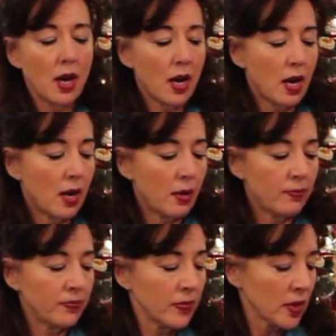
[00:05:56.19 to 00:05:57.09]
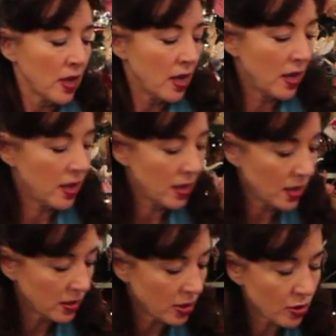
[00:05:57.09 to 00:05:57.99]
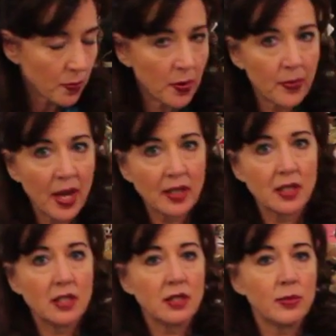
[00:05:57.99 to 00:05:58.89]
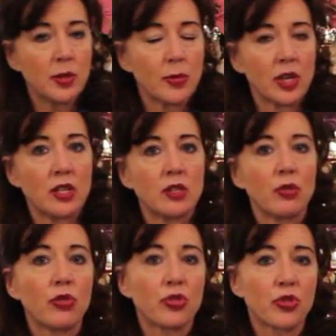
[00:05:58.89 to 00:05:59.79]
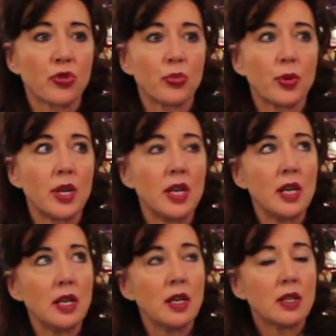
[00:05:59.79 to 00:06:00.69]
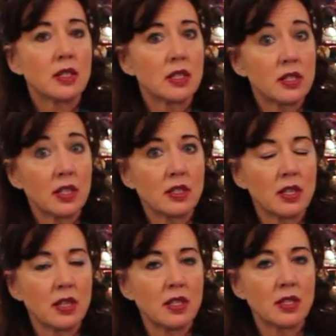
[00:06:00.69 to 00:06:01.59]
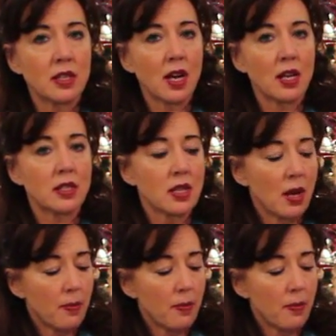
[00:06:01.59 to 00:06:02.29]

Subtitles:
And the triple magnesium, you want to do 3 to 6 of these a night